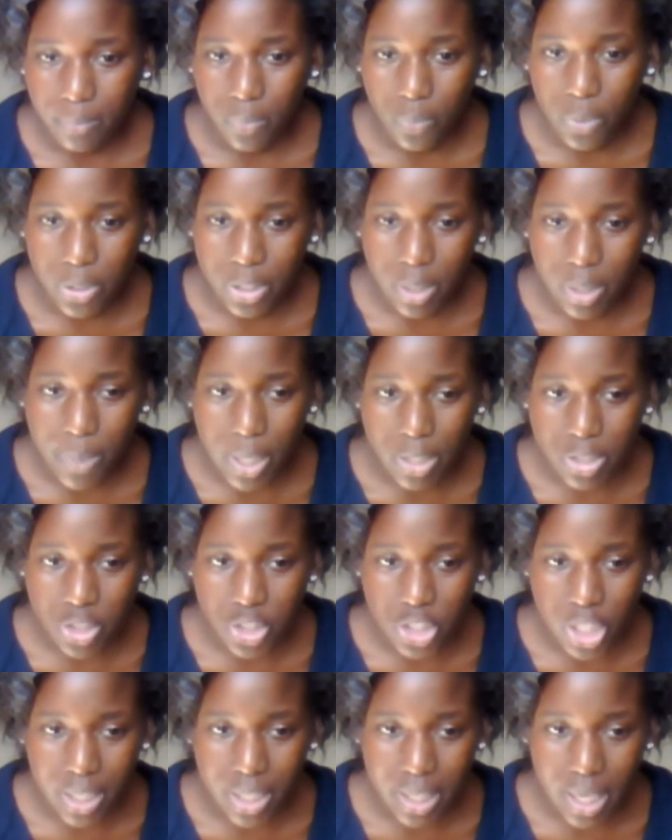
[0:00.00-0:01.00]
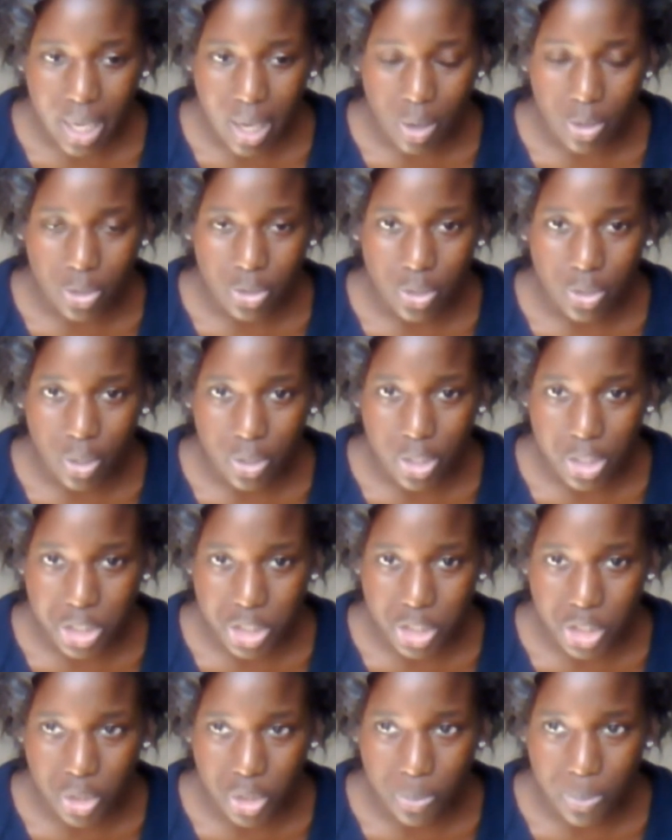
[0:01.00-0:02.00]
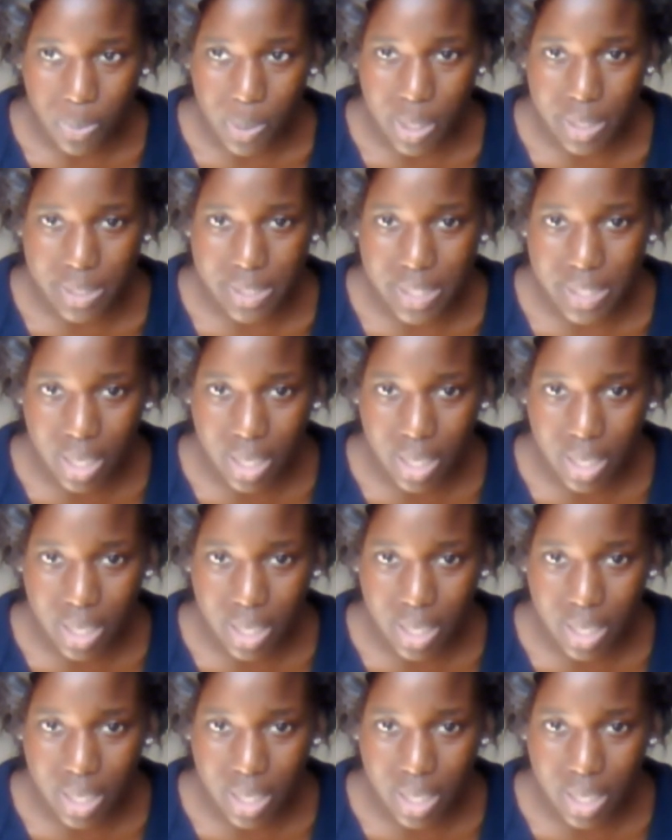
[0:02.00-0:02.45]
when you're about to check out, get your coupon,